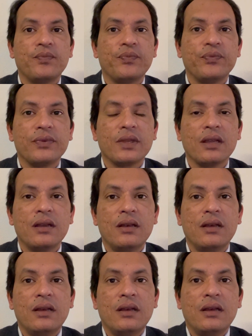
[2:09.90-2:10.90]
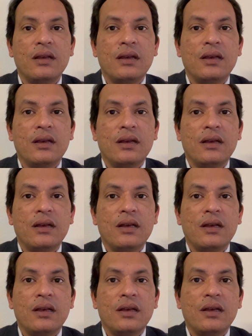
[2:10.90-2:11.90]

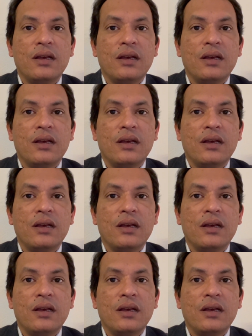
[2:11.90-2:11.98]
(no one is talking)